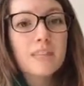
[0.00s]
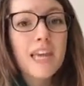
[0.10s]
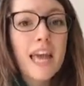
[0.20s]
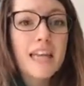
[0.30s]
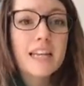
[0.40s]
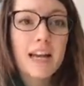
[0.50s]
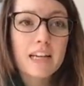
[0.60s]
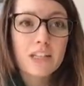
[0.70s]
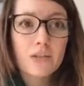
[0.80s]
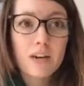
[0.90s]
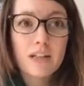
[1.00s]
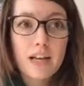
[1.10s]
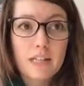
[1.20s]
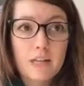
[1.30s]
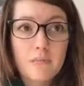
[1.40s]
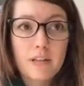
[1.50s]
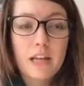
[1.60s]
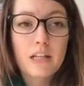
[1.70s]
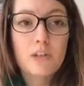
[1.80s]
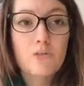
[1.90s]
Kate and I do our lesson
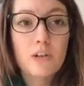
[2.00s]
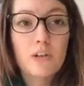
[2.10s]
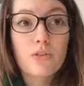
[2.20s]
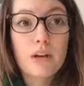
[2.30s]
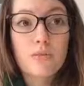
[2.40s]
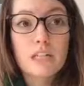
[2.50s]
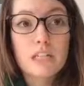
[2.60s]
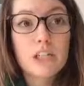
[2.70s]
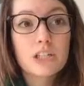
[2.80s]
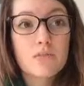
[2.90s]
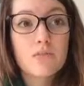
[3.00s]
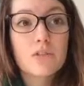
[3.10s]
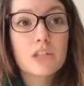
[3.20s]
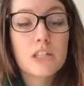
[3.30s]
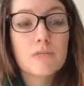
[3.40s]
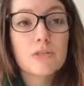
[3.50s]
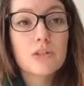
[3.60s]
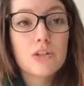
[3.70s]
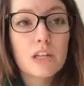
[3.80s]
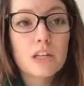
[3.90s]
plans, we know that we teach some of the same
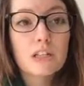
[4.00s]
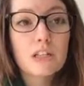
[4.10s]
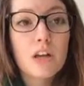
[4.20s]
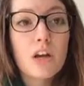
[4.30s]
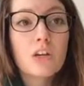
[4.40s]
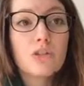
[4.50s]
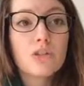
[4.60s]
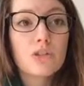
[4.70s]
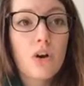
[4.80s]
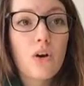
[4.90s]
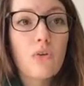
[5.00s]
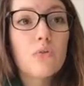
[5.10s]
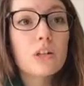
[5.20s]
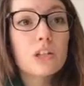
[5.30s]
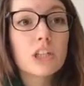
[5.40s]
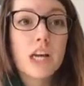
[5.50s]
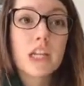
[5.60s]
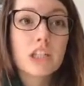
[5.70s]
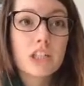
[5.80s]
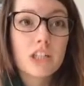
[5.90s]
students, so we'll check
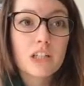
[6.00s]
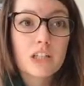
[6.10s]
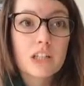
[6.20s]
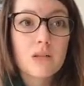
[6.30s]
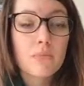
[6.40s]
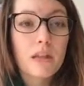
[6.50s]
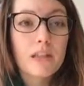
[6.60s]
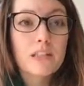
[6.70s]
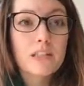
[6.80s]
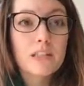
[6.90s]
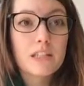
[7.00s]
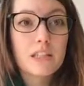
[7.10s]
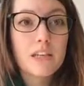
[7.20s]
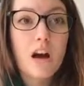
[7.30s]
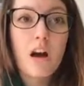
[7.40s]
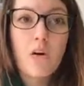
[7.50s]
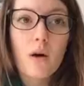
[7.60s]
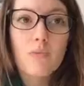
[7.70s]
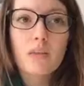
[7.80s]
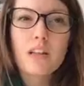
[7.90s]
each other's lesson plans and see, oh,
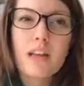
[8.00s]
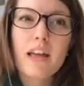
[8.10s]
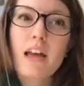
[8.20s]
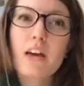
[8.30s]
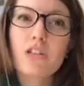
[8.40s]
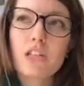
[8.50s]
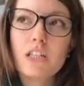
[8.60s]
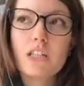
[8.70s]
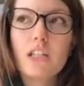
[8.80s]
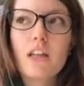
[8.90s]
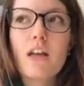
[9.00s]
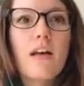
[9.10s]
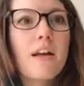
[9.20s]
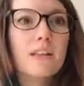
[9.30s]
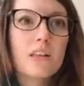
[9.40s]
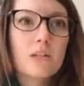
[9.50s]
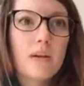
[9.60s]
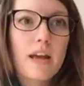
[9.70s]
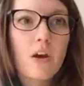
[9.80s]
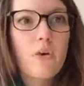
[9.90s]
I really like how she did it in this
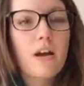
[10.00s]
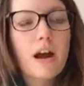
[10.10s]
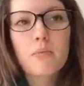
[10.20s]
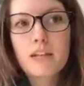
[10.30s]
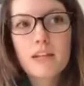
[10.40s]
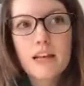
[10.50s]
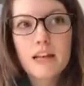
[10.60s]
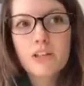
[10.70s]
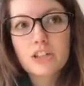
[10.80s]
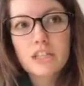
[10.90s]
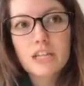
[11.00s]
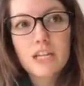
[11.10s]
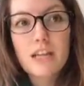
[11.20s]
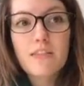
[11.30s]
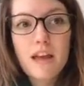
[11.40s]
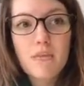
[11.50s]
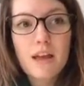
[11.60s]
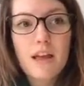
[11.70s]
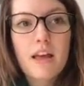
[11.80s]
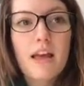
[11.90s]
way, or I really like how she did it in that
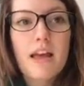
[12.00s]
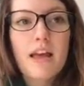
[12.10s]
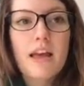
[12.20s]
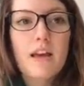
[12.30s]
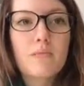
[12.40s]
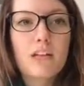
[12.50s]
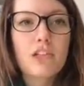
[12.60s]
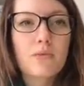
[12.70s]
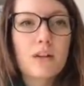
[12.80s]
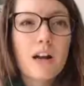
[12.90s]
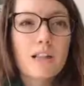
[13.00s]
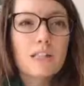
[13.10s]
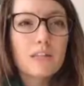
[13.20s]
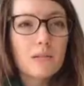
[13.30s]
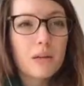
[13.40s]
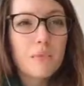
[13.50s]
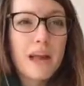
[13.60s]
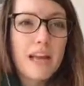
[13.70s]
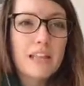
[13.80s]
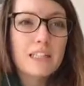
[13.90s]
way, and make sure we're on a similar
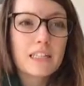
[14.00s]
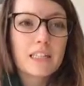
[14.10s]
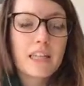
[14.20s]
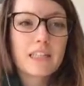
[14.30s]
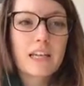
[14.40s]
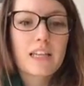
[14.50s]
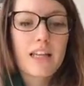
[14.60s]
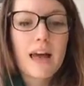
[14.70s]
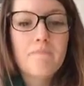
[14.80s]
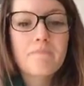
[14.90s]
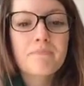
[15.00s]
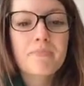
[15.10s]
pace and things like that.